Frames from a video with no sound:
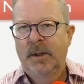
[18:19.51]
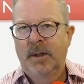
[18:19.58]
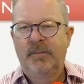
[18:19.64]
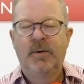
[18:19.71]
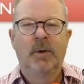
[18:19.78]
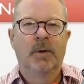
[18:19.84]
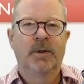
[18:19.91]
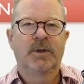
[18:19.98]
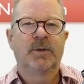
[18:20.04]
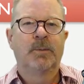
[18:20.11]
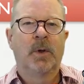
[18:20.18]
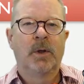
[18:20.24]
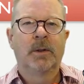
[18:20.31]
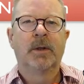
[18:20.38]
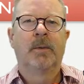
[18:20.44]
If you're a
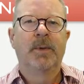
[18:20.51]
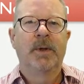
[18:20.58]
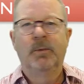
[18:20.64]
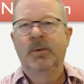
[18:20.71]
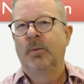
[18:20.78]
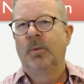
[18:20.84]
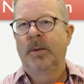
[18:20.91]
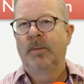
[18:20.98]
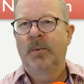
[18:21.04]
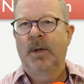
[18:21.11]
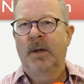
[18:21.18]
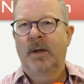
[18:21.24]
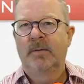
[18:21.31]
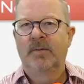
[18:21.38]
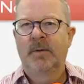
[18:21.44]
small company with one
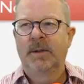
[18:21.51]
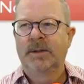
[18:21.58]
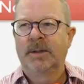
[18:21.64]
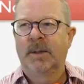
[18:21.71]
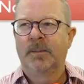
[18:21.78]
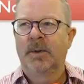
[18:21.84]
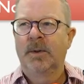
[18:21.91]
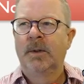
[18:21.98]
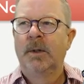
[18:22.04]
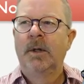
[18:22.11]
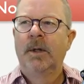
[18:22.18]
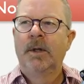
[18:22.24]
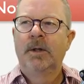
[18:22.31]
product, for example,